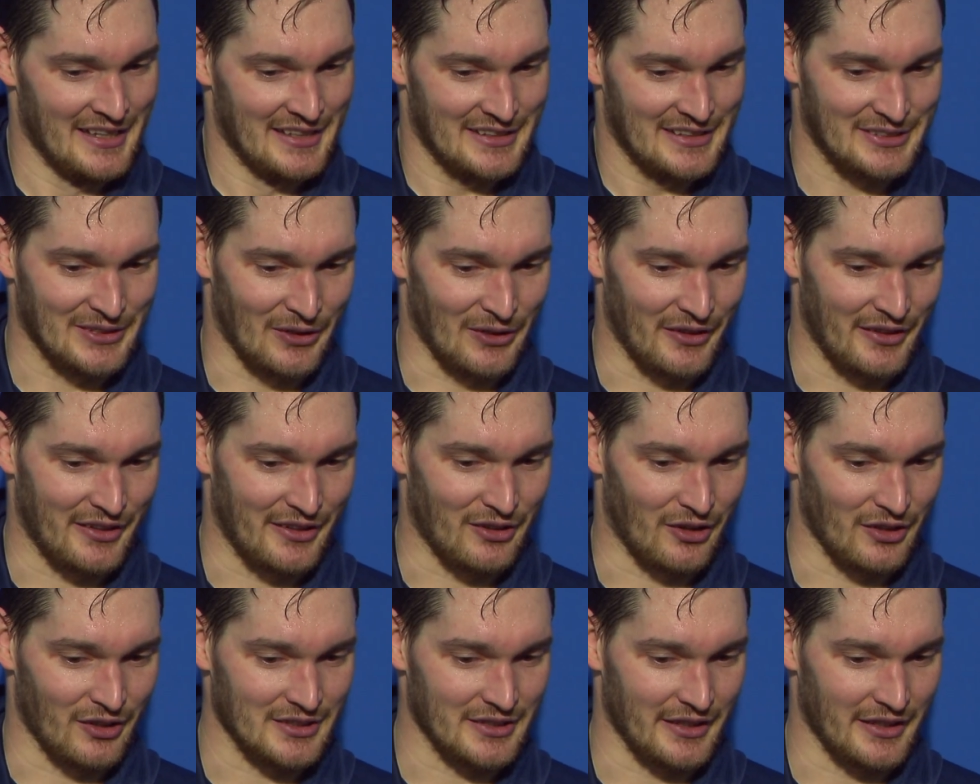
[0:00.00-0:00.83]
So, you
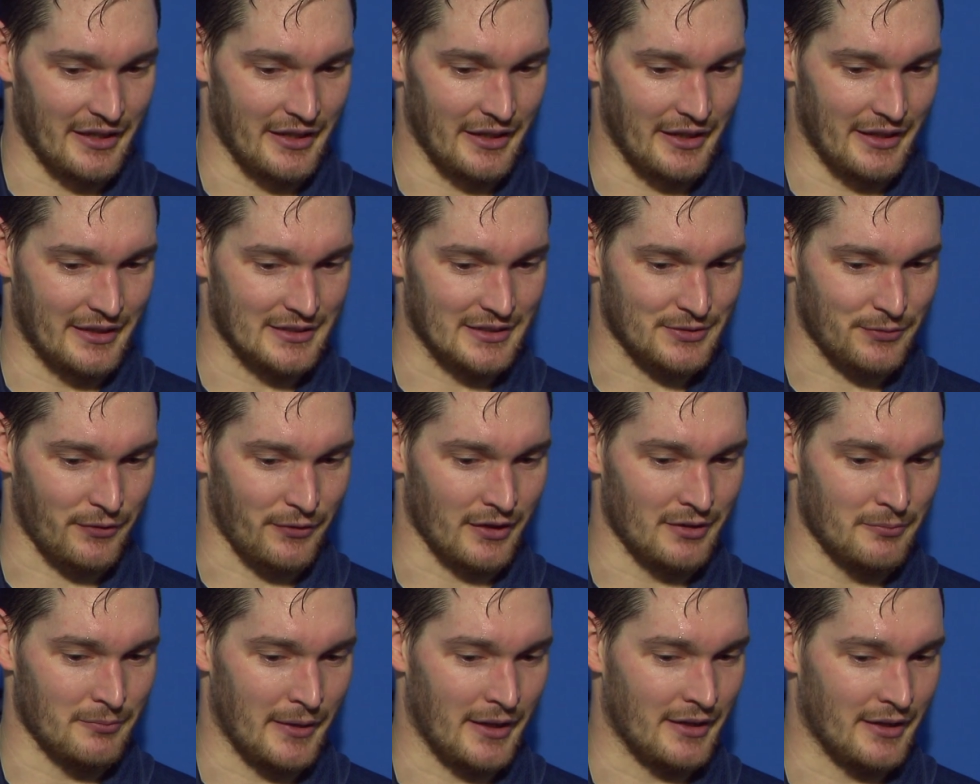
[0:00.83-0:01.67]
know, it's
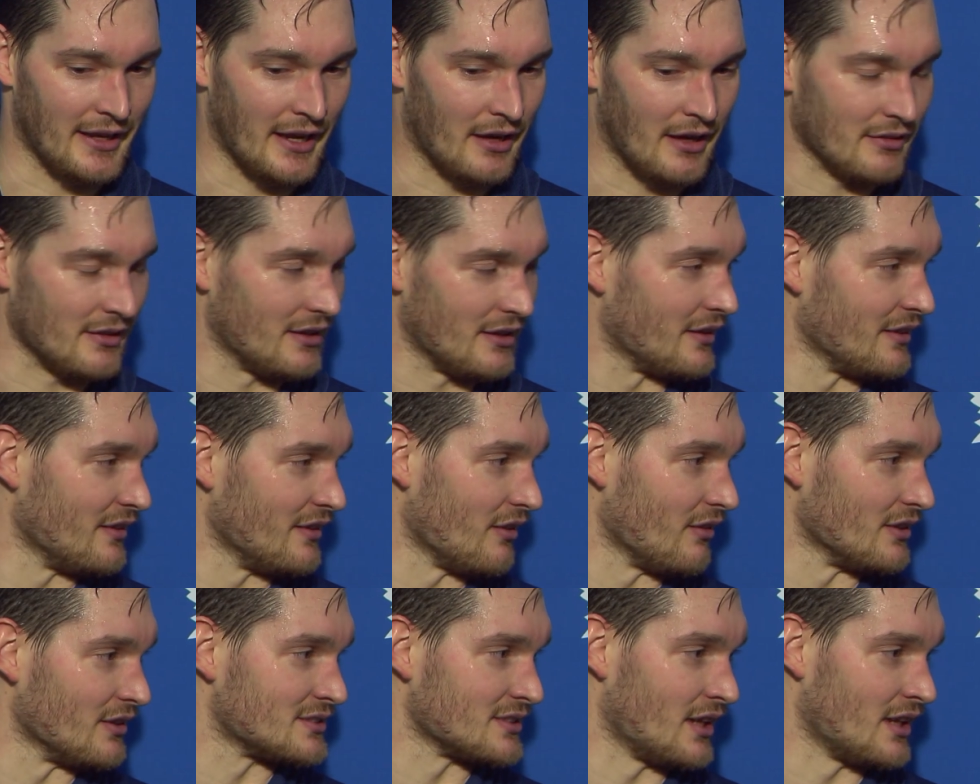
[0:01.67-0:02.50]
fun being down here. You
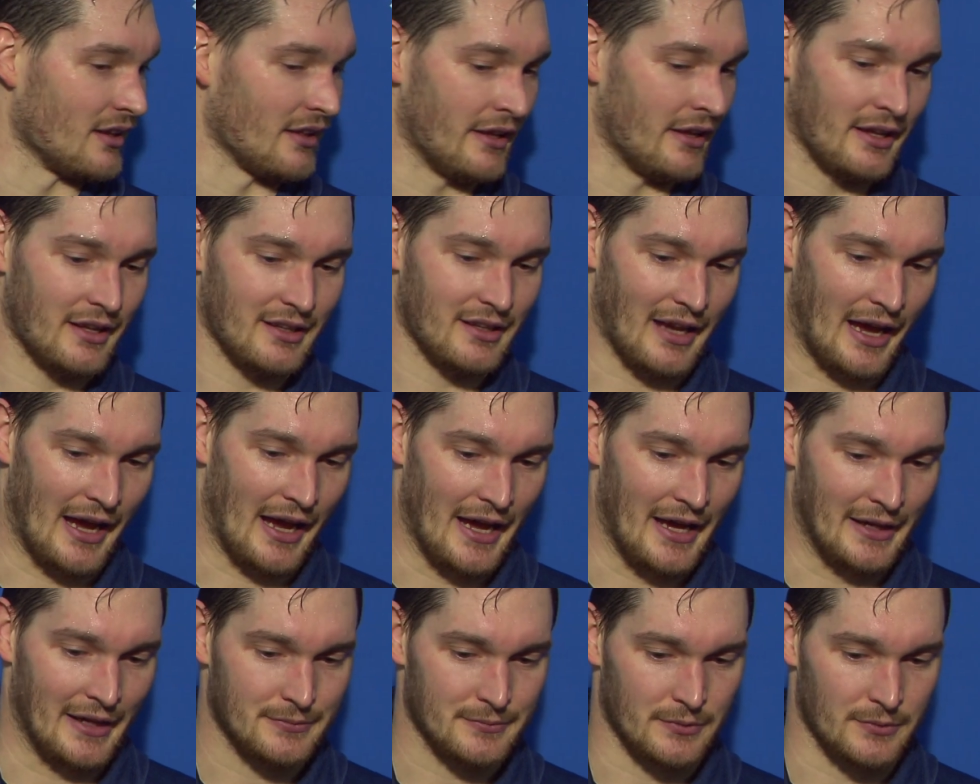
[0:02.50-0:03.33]
know, it's not
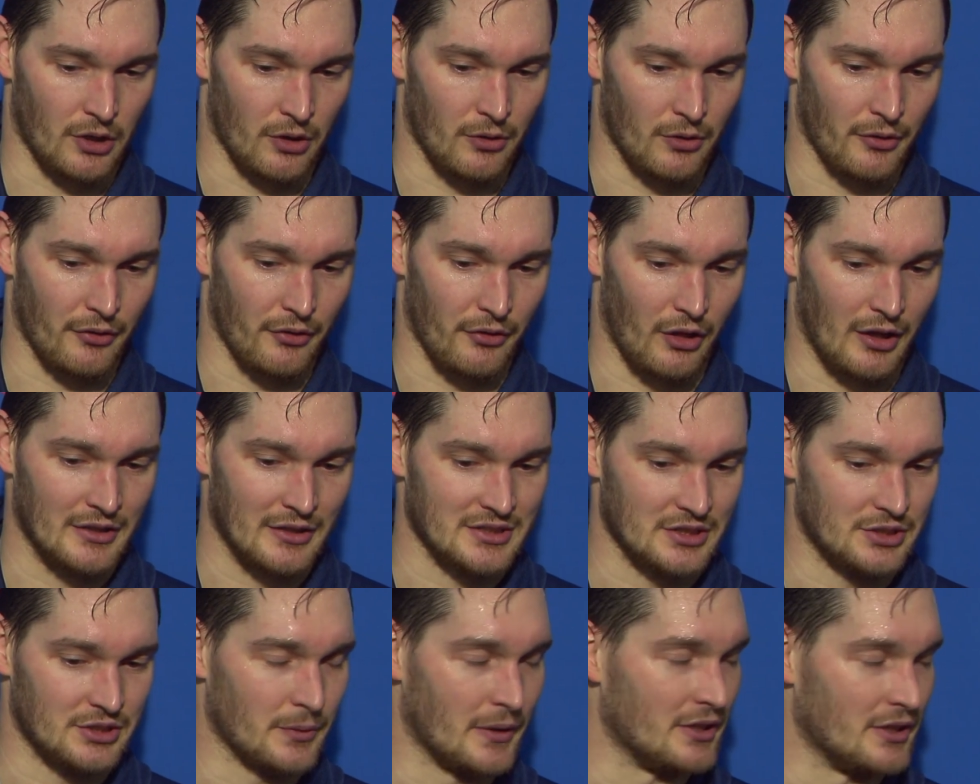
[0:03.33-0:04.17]
like, you know, a lot of
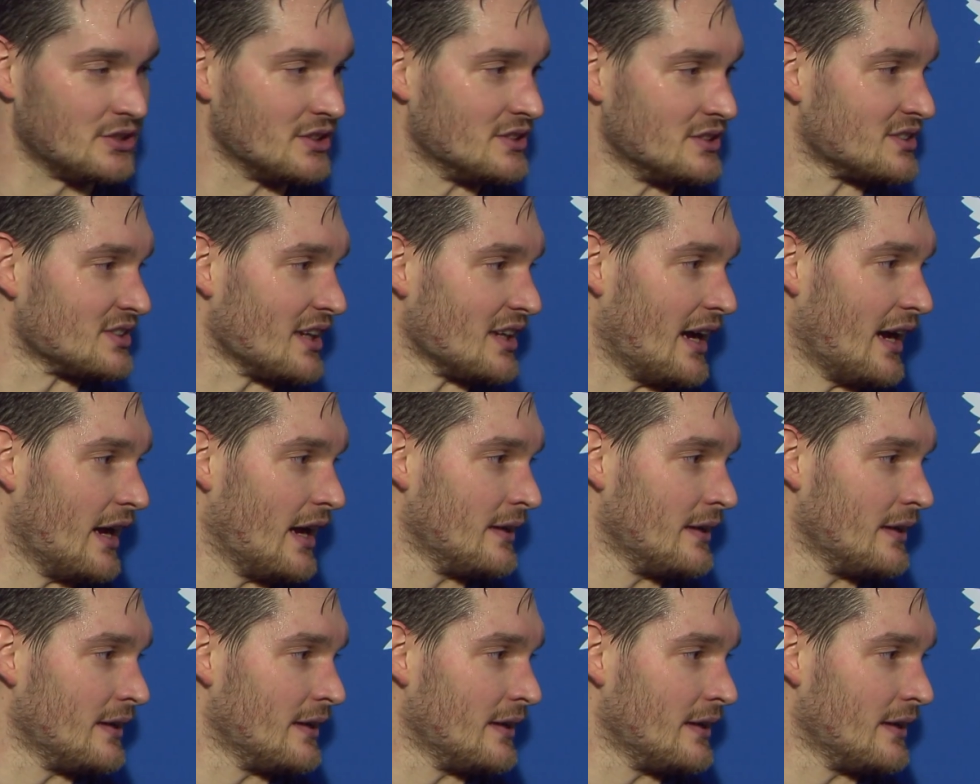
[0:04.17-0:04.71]
situations